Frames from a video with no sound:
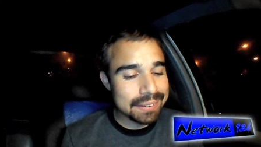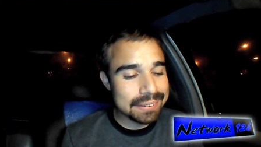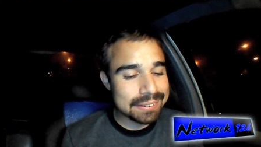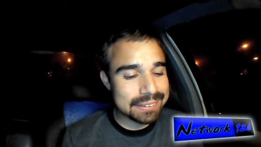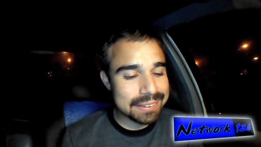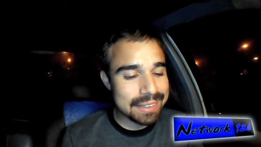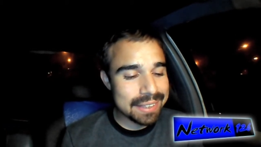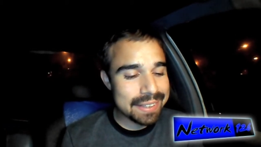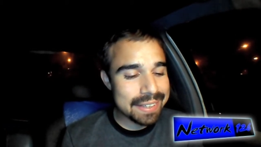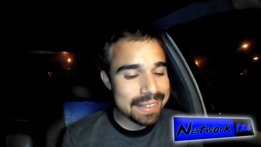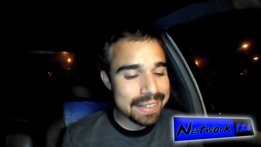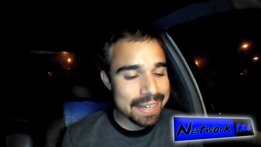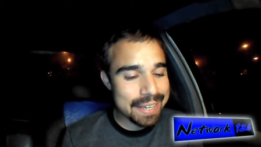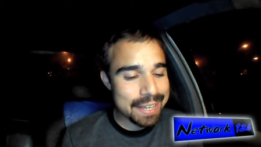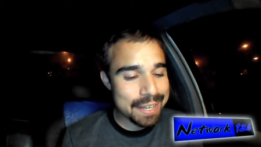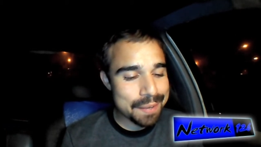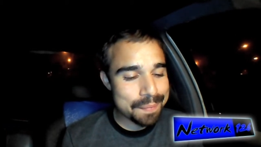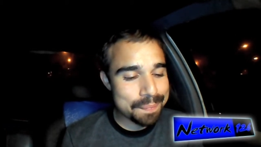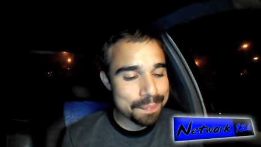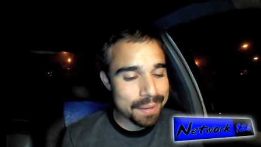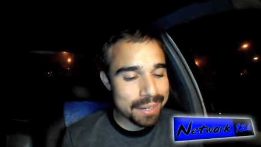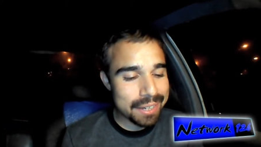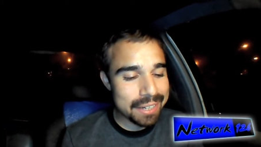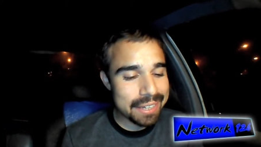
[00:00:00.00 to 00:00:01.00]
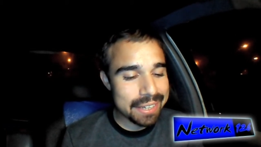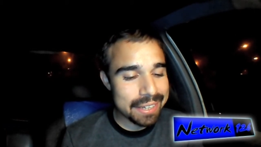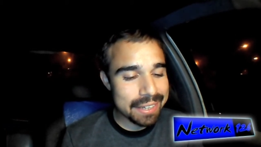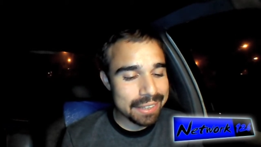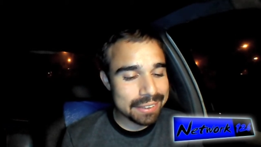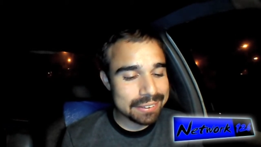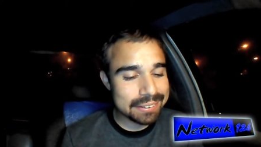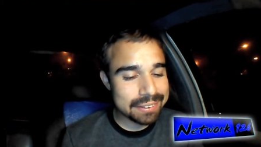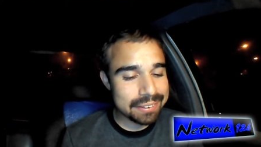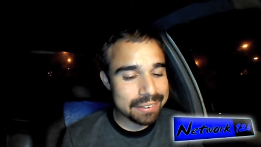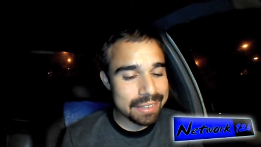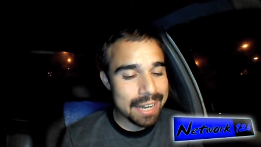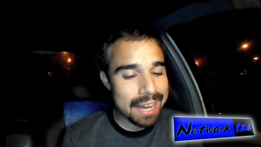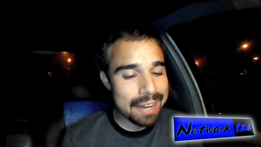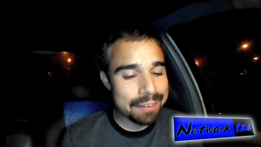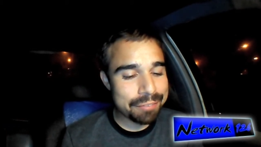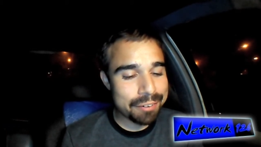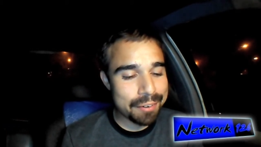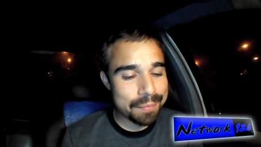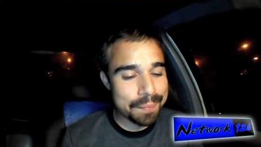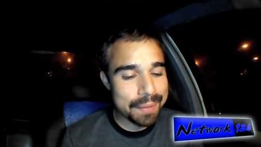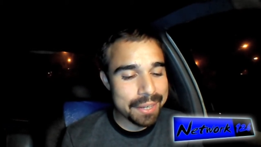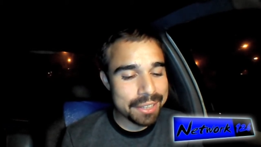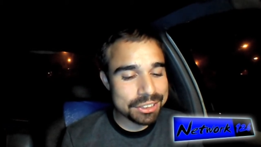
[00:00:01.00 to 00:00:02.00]
Sending him money is an
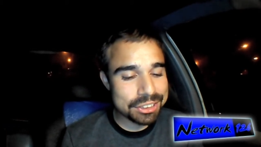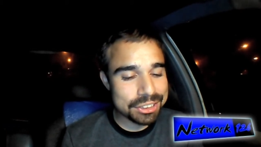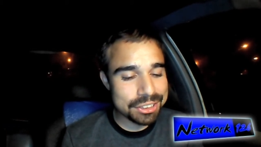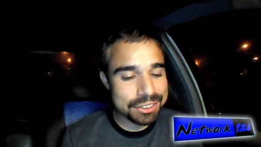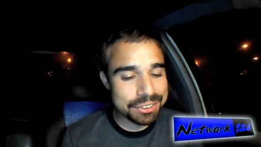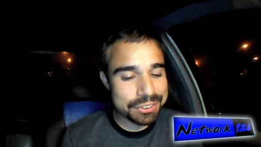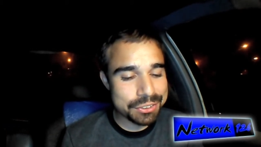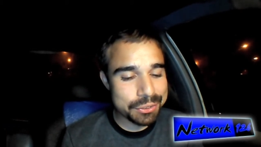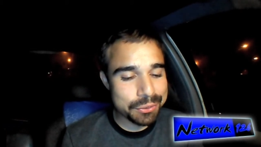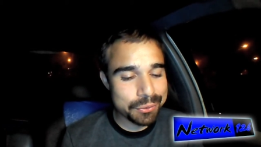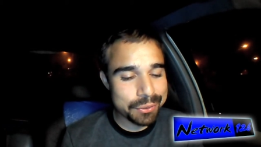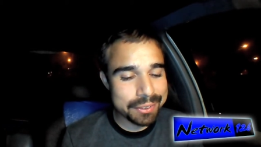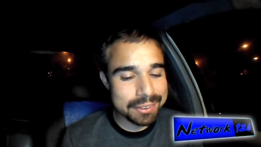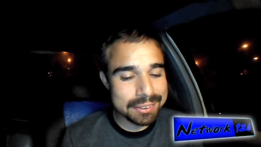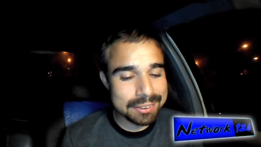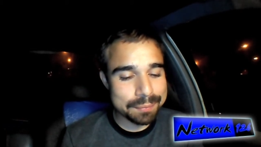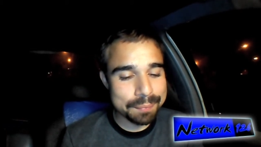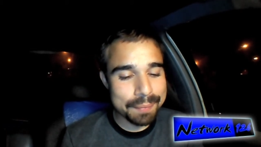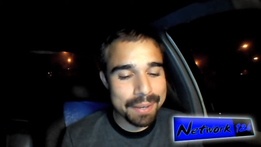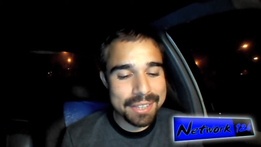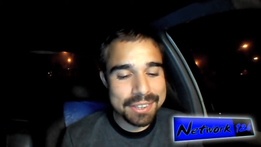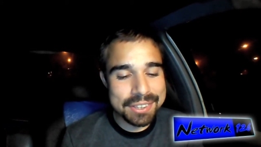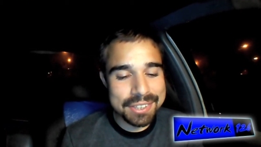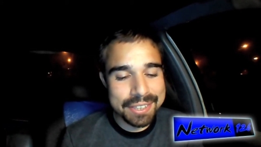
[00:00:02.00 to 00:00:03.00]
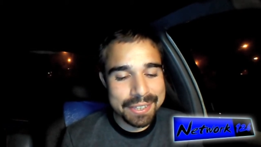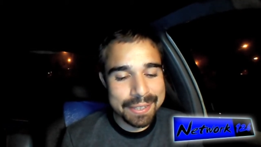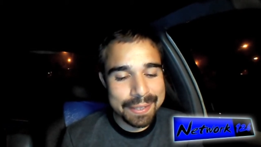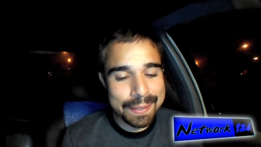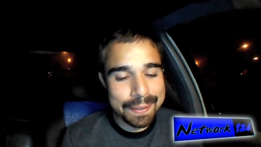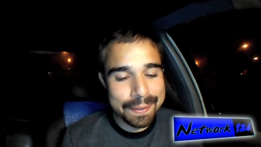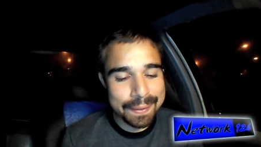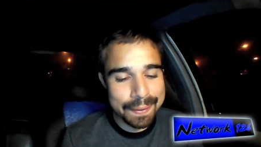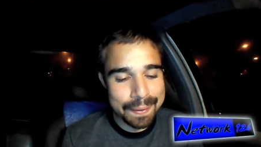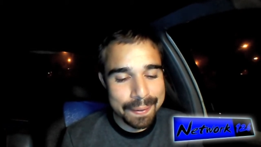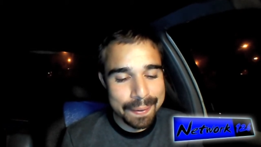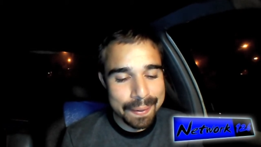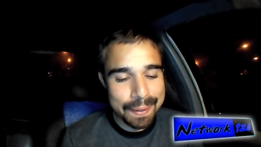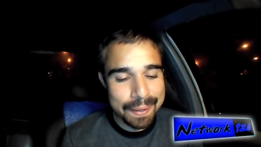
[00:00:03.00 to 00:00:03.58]
affirmation to his method.